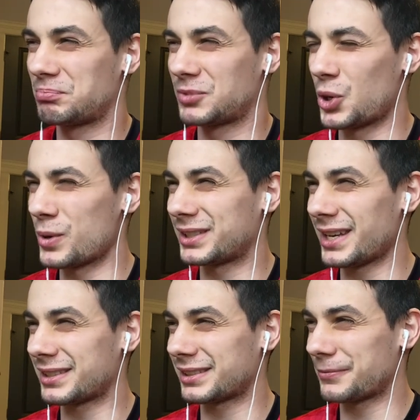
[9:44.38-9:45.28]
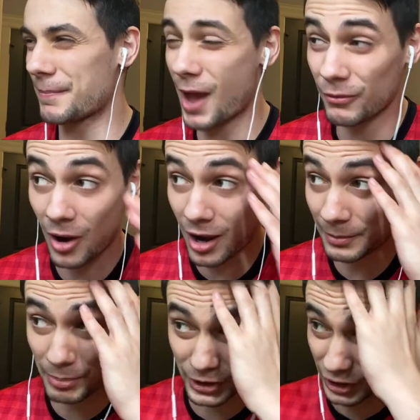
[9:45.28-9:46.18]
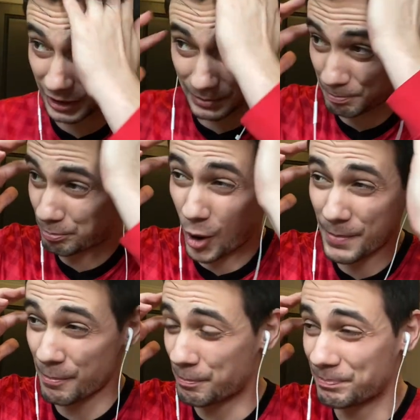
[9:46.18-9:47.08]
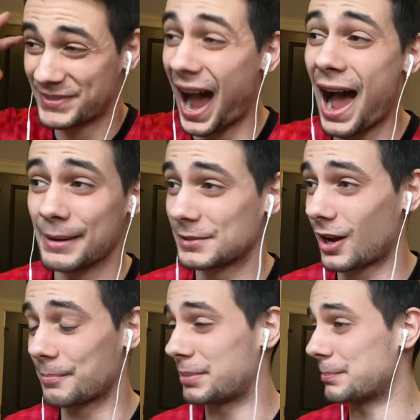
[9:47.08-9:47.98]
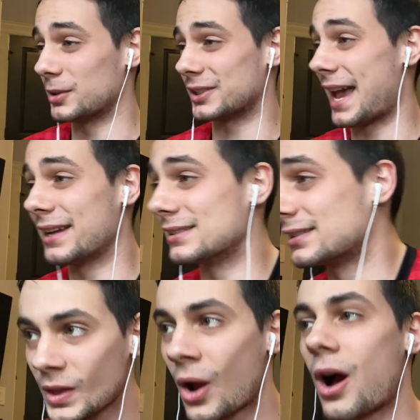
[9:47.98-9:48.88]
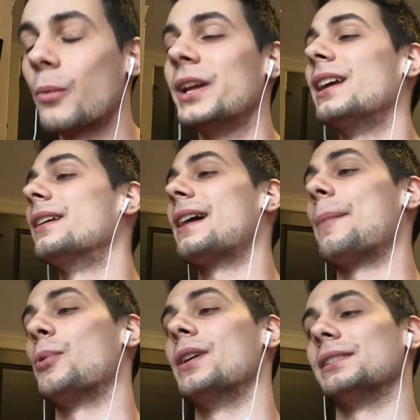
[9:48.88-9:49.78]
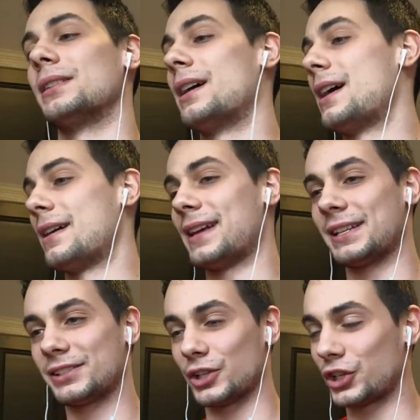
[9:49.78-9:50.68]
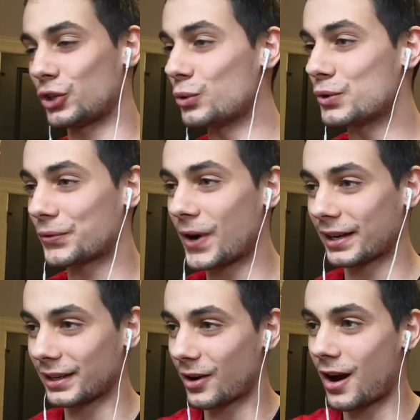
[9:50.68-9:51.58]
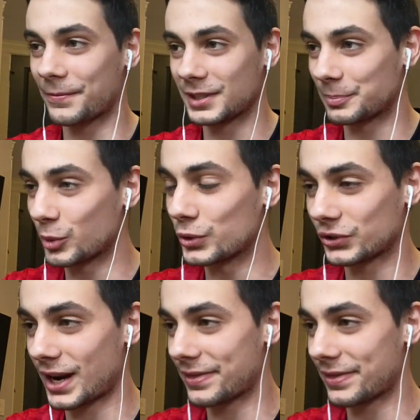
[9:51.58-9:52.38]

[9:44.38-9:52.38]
2 assists, if I'm not wrong, but just putting dimes on people's heads. Oh, we needed that, boys. That's a huge fucking confidence boost right